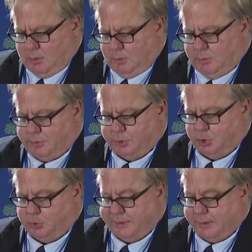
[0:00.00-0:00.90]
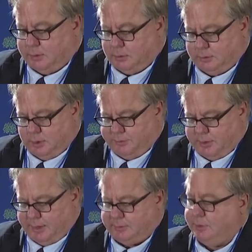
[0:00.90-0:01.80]
the New Deal of the
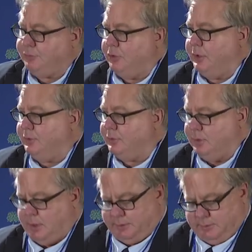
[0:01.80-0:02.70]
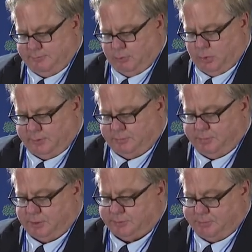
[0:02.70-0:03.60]
1930s and 1940s
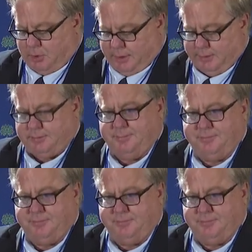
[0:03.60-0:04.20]
built upon it.